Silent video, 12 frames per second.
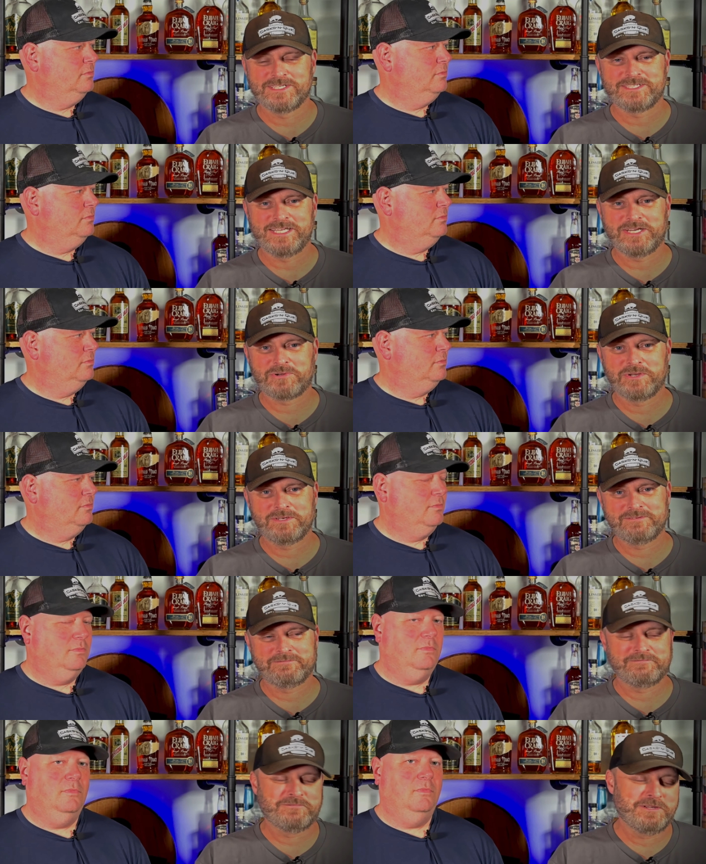Speaker 1: a secret,
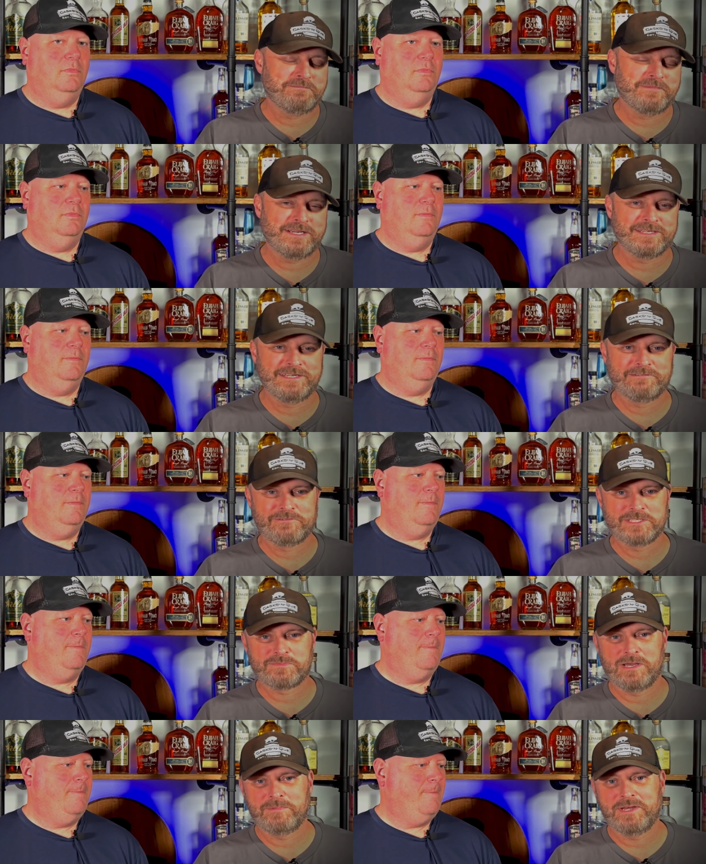would it make a difference?
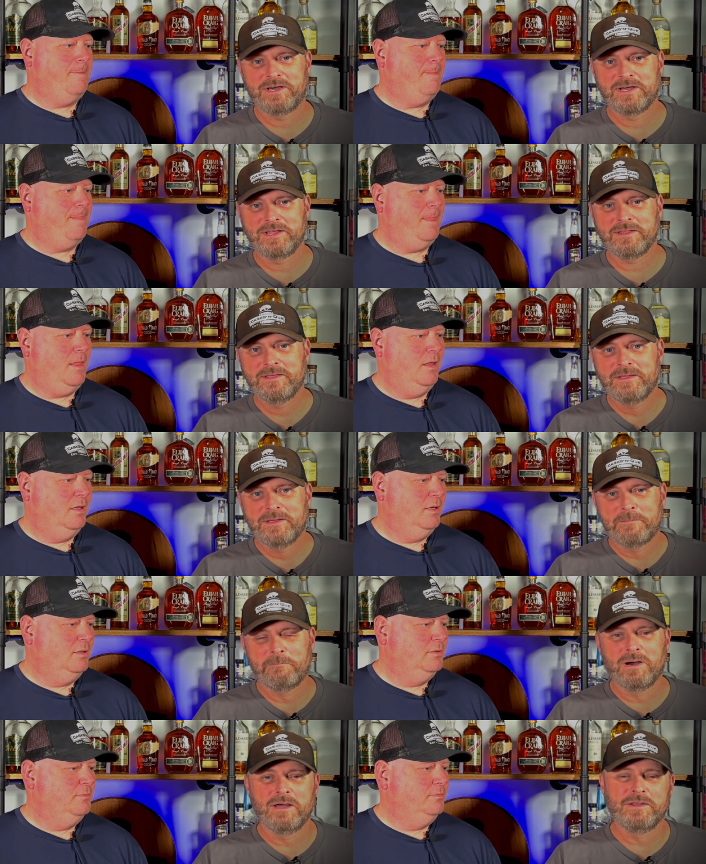Probably not.
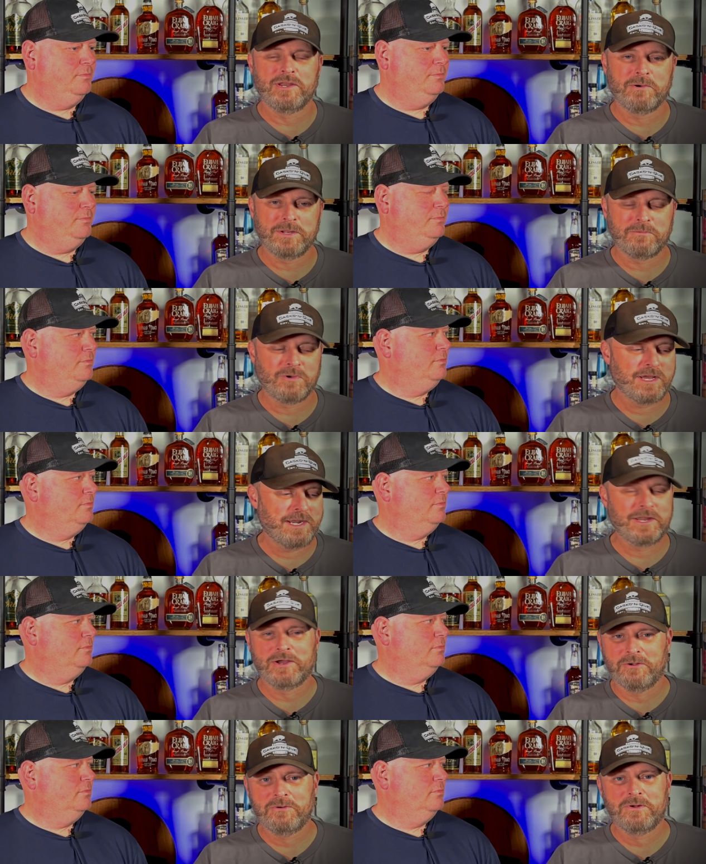But knowing what I
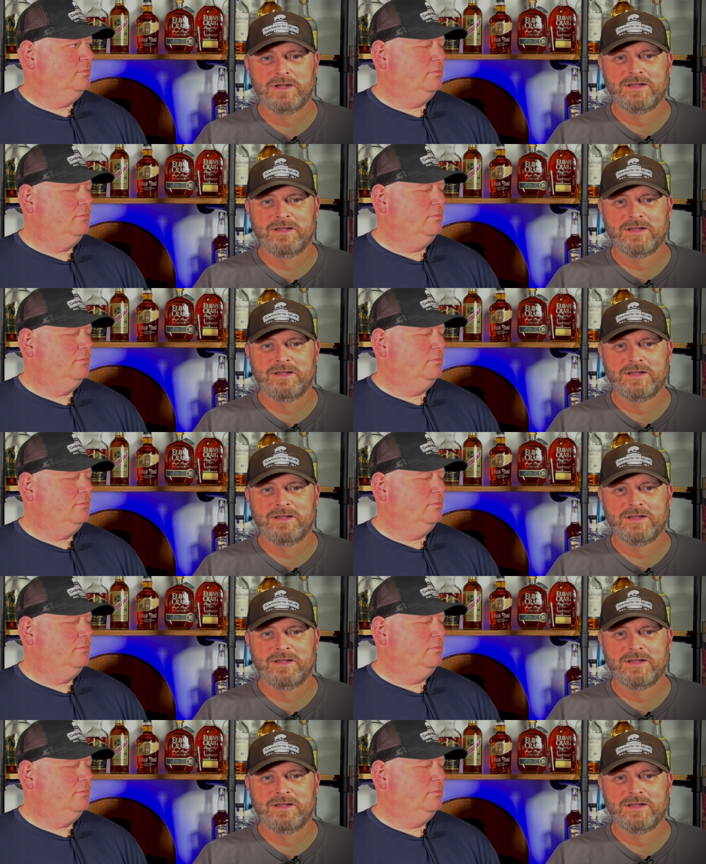know